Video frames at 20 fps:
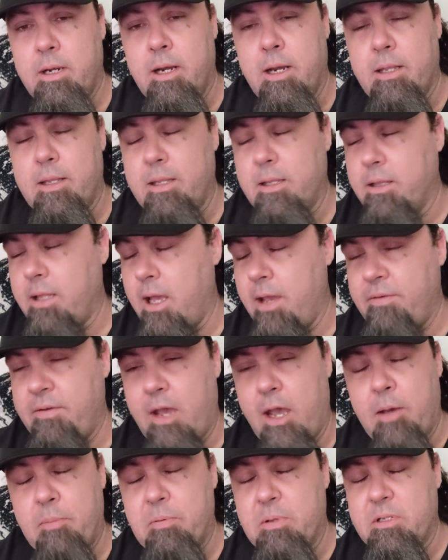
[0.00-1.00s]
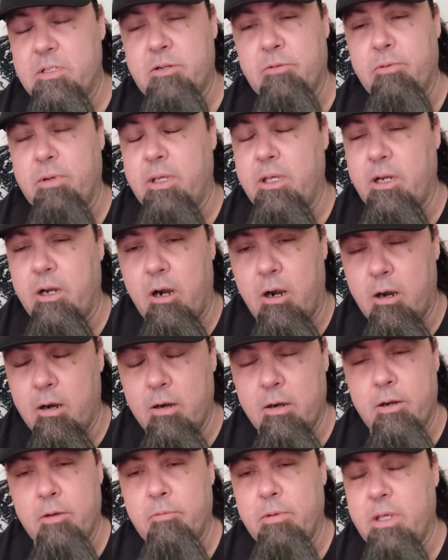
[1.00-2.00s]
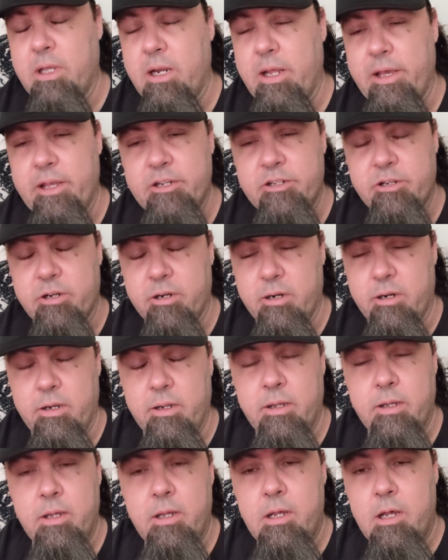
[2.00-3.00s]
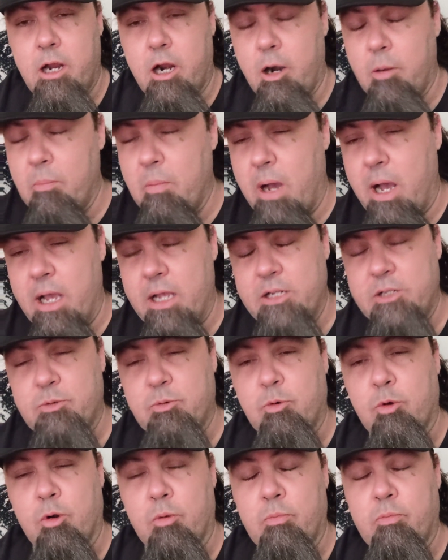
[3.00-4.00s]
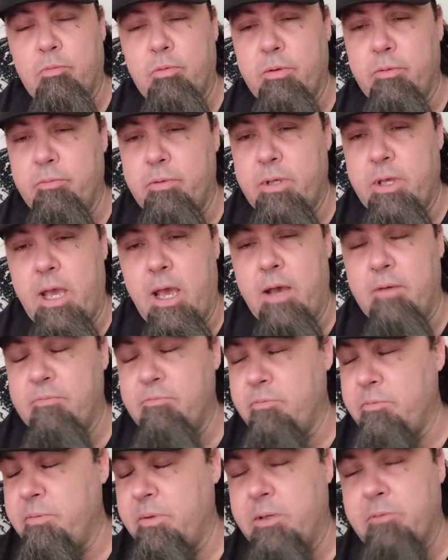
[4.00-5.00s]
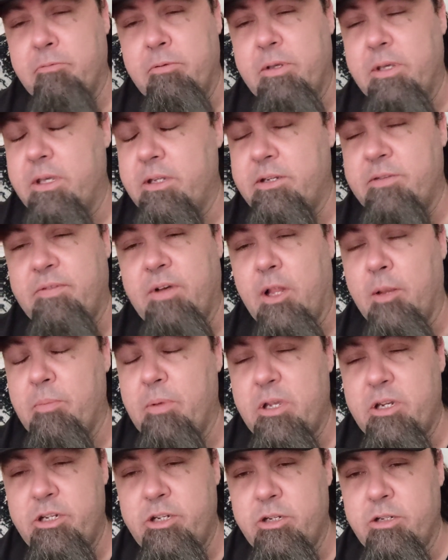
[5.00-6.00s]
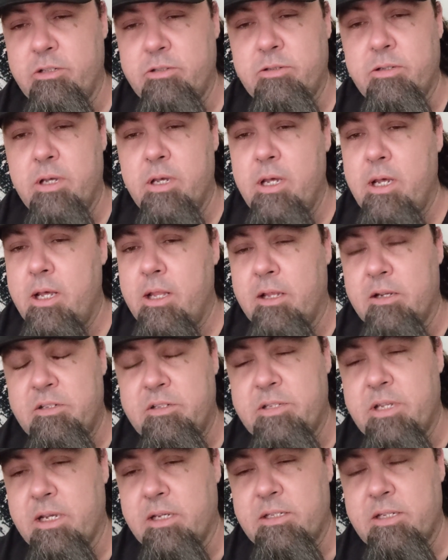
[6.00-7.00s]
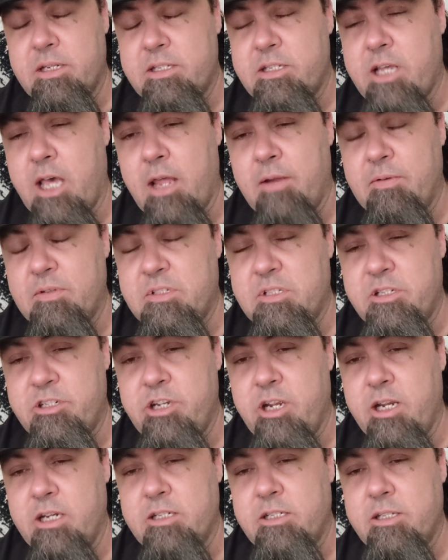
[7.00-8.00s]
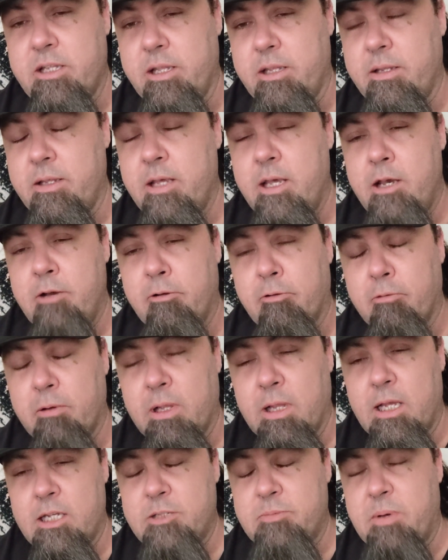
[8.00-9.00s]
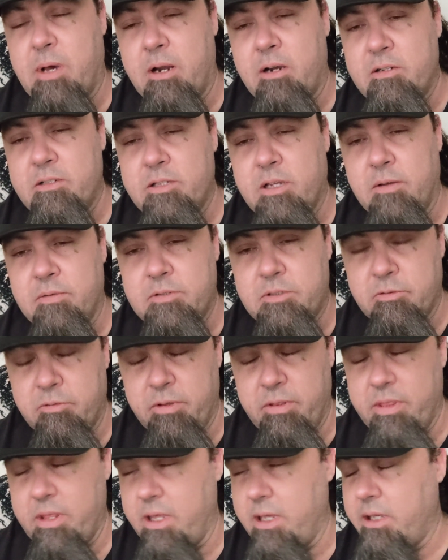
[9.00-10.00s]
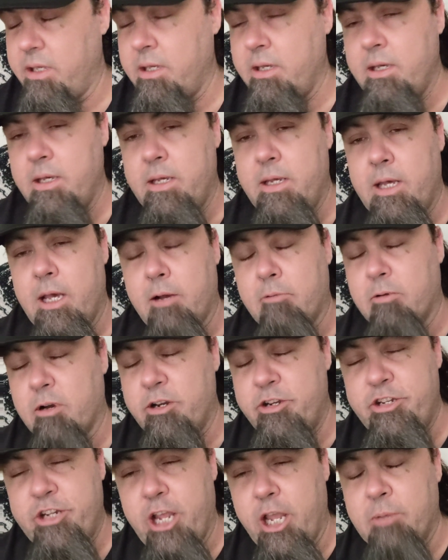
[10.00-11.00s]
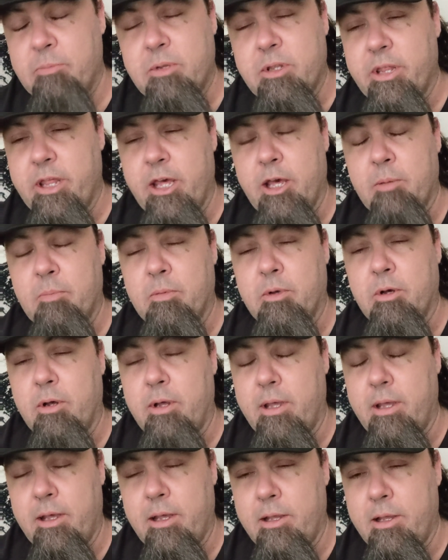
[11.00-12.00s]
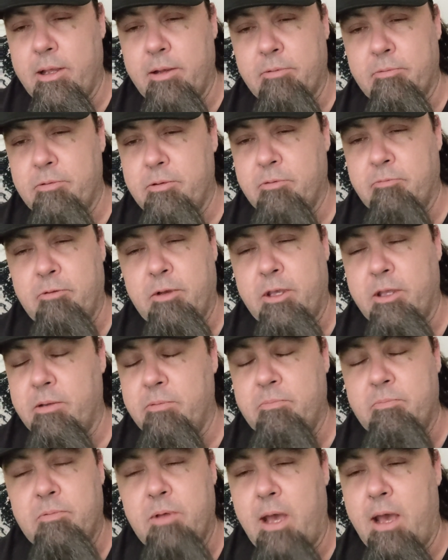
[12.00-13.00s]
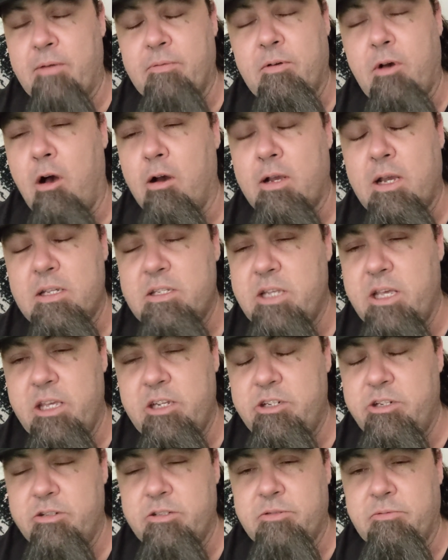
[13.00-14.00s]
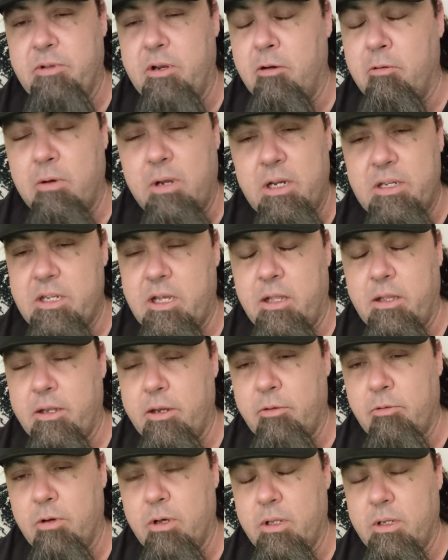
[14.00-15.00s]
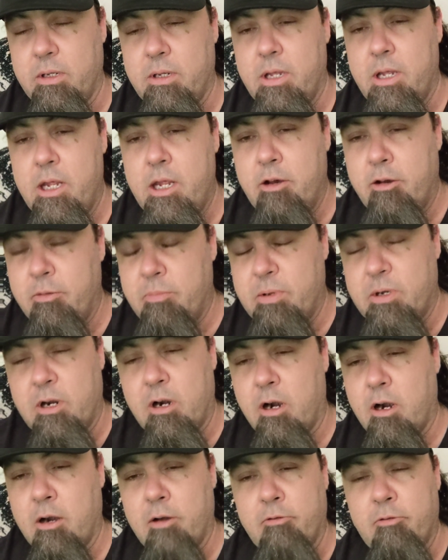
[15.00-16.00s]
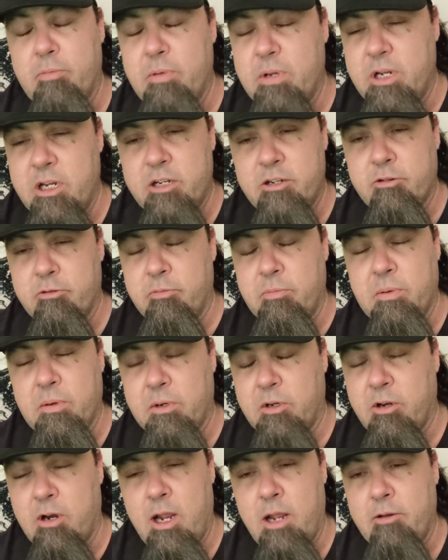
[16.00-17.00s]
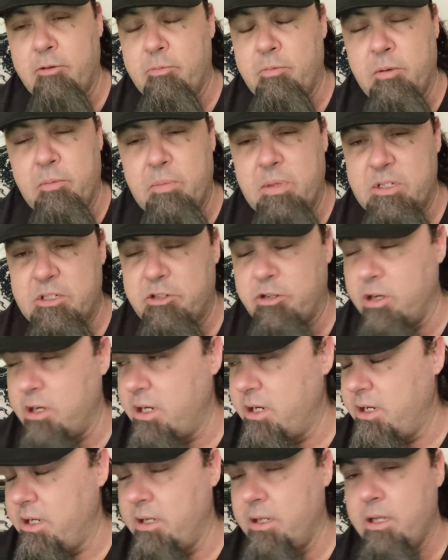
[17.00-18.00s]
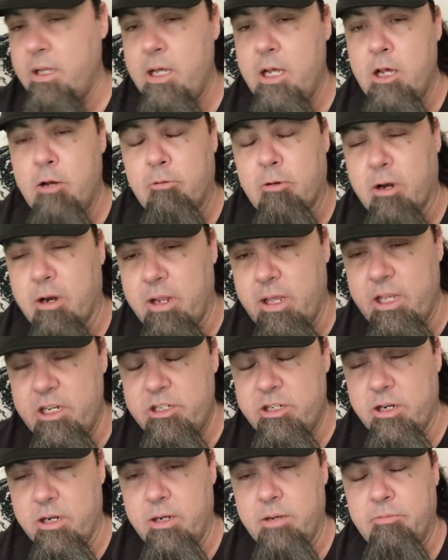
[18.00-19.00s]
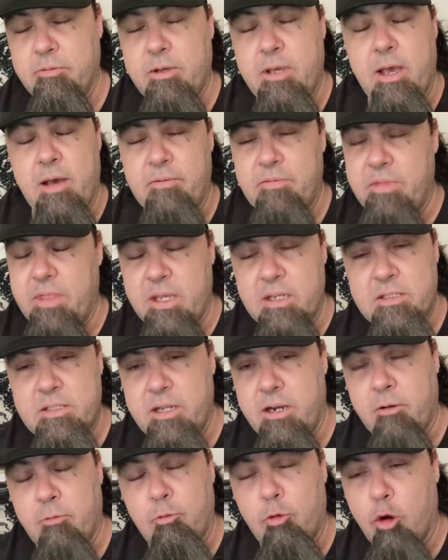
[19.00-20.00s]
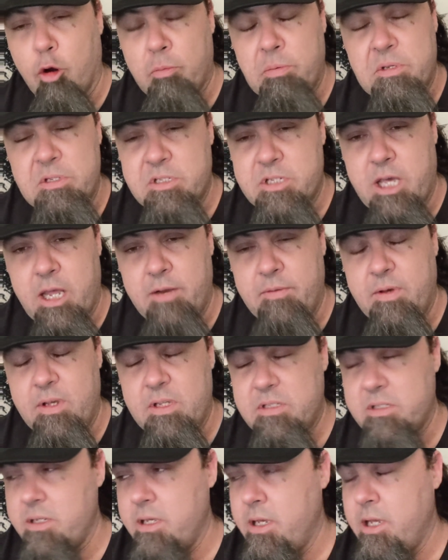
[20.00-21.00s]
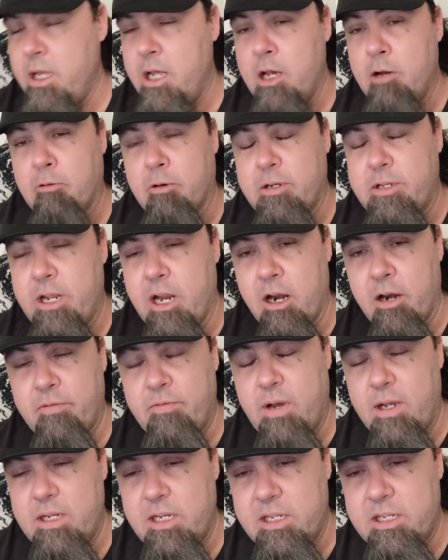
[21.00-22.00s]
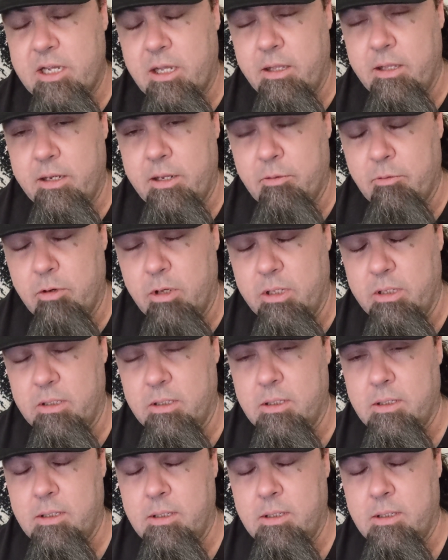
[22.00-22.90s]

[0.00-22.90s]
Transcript: And then life happens and we get hurt and we get injured. Our minds warp. We get develop issues. There's things inside of us that change that we realize about ourselves, so we think, and we're ashamed of them, and we could have all kinds of issues that we don't want to tell anyone. We've been hurt, we've been injured, we've been crying, we've been mistreated. We're injured. We have things that are warped inside of us. We're terrified to tell anyone.